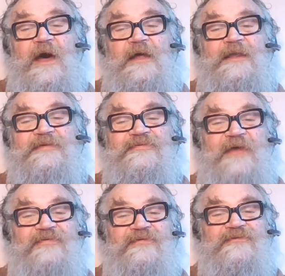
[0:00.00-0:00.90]
a
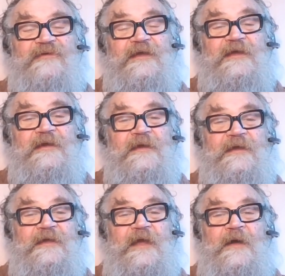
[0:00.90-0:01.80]
necessity,
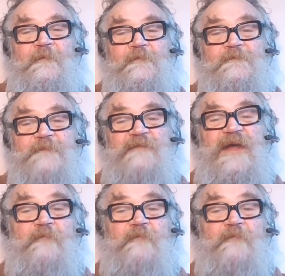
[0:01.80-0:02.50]
yeah, maybe a